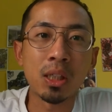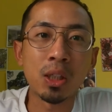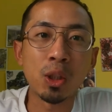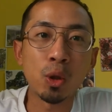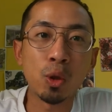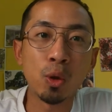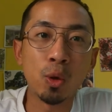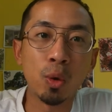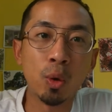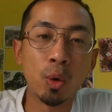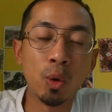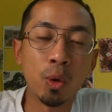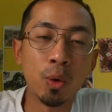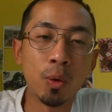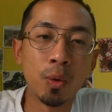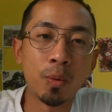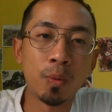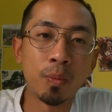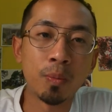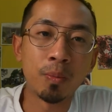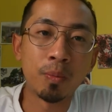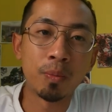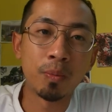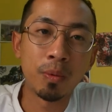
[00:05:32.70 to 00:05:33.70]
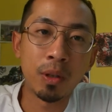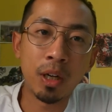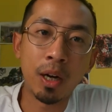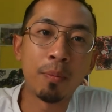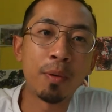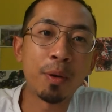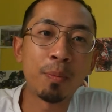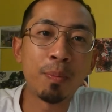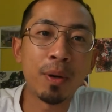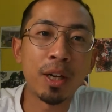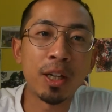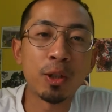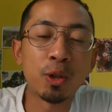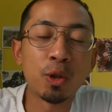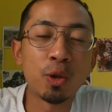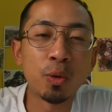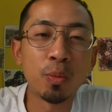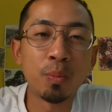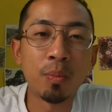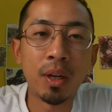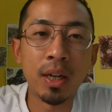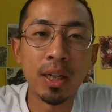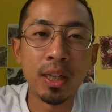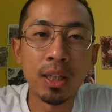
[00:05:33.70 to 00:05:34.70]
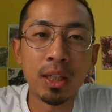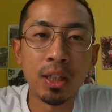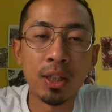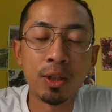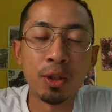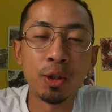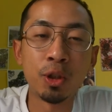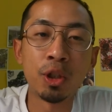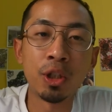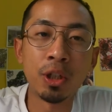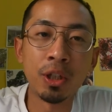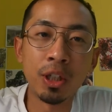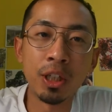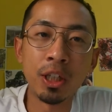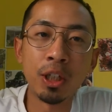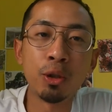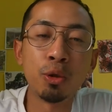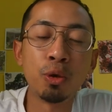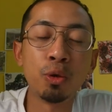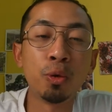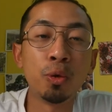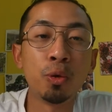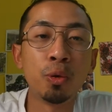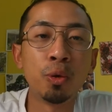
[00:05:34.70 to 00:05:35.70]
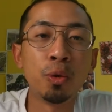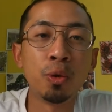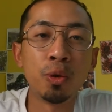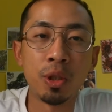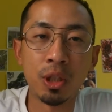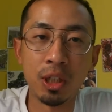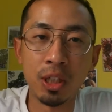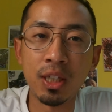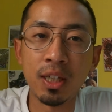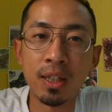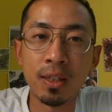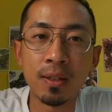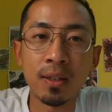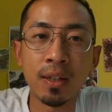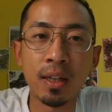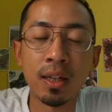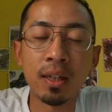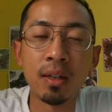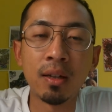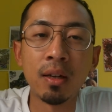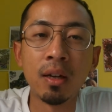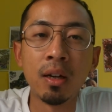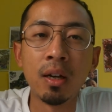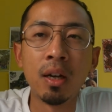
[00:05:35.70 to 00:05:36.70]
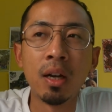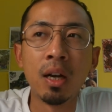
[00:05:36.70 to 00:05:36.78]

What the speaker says: So coming back to my journey to GSI,